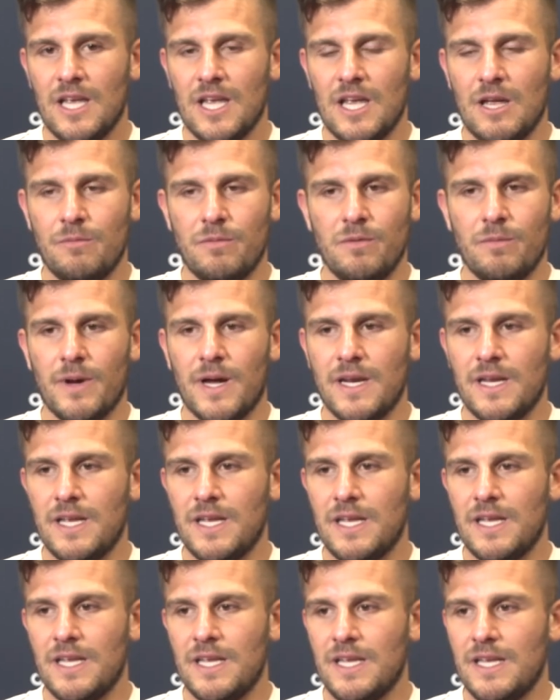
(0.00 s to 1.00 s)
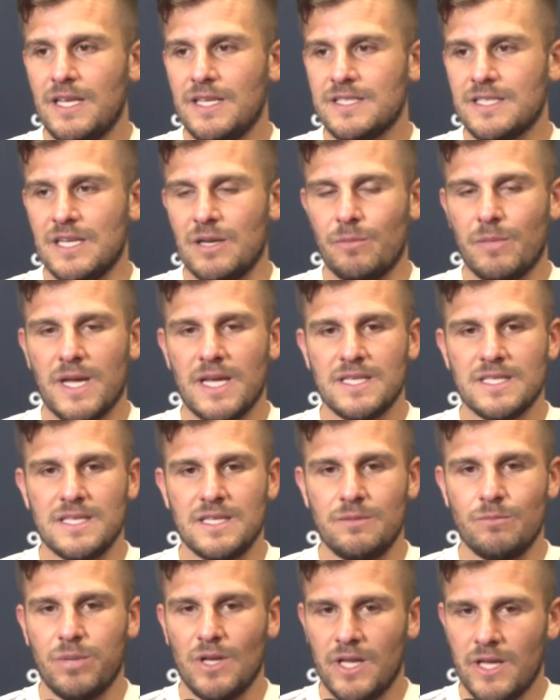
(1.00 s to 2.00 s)
everybody is an
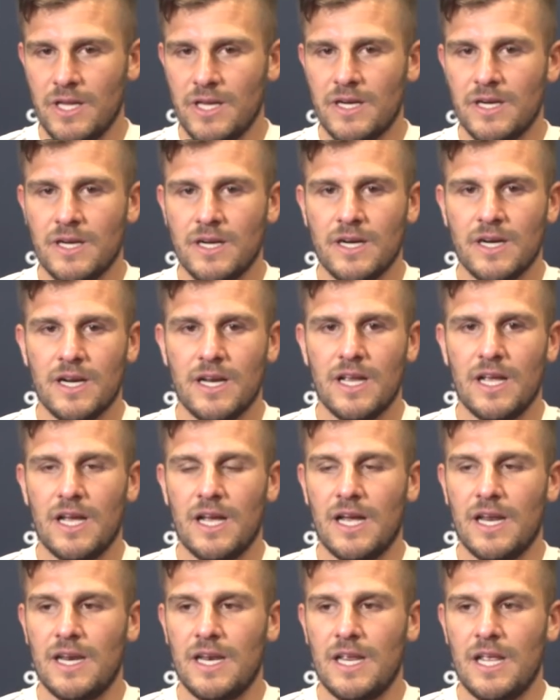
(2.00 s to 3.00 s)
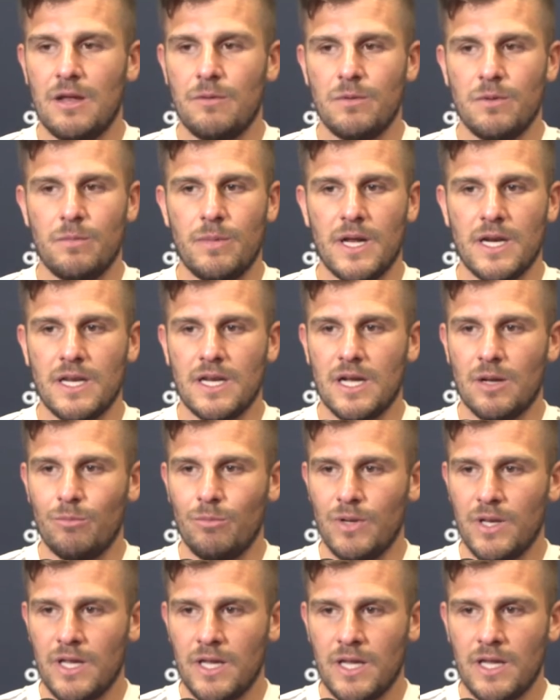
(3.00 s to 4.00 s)
amazing player, and everybody can
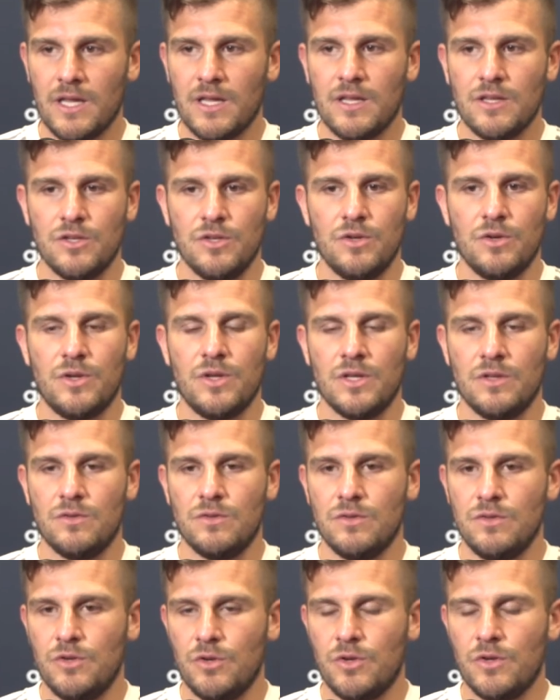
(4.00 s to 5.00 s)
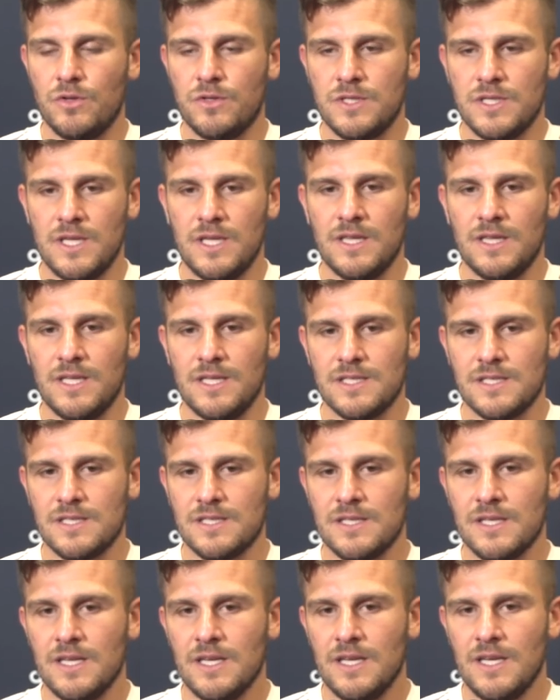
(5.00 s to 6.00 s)
play. You could see in
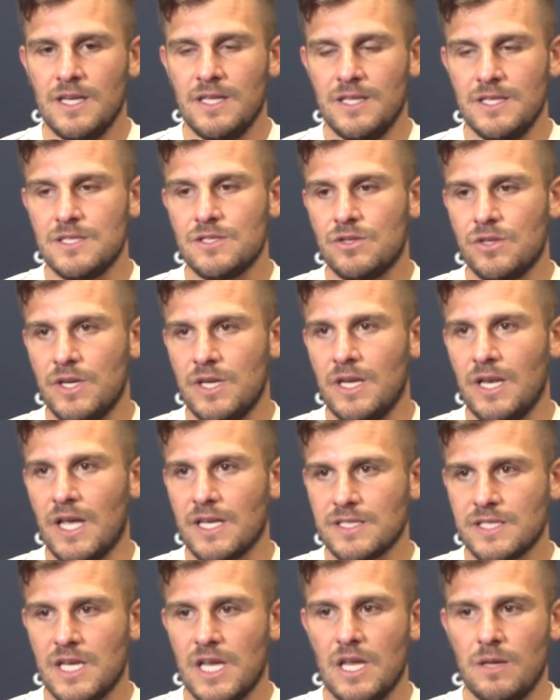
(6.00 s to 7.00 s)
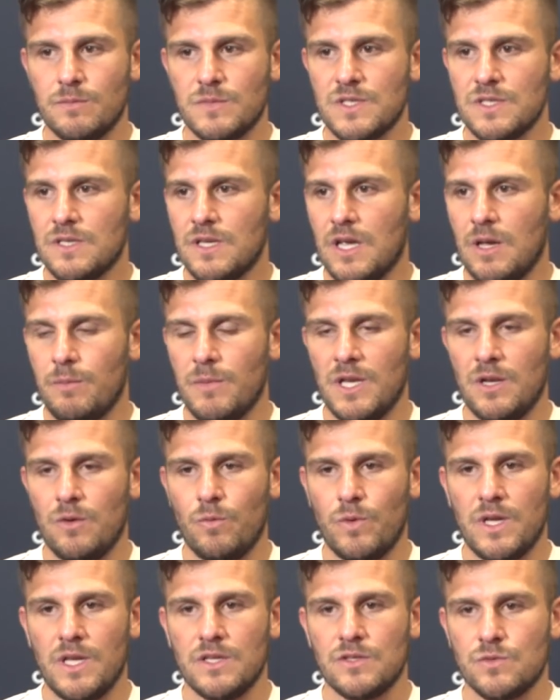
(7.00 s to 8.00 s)
these three last games. I mean,
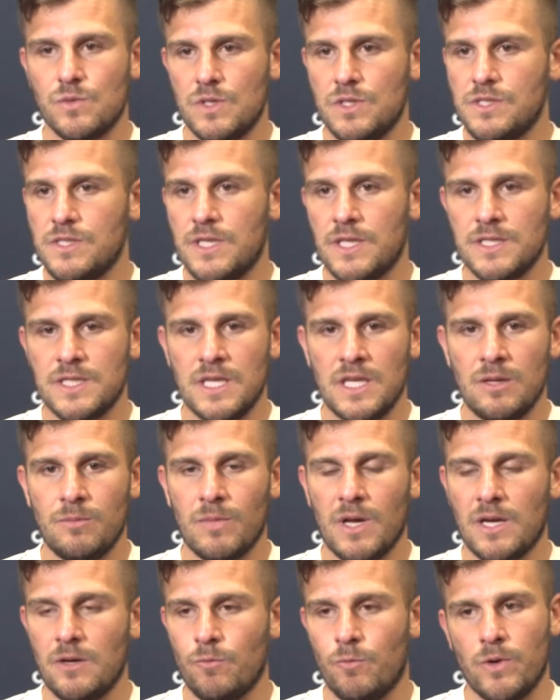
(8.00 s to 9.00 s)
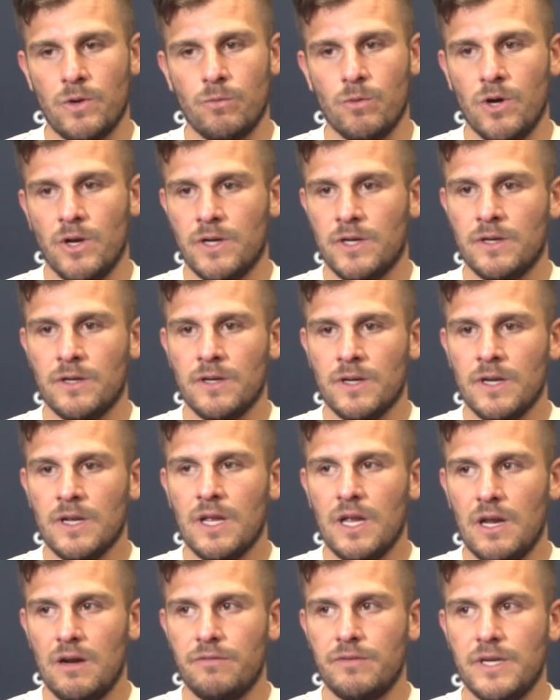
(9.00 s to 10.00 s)
we switched the team and we won
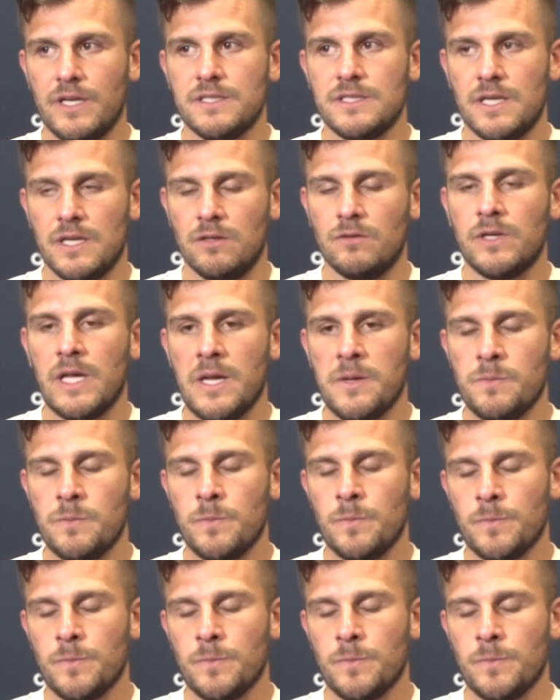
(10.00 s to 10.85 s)
every single game.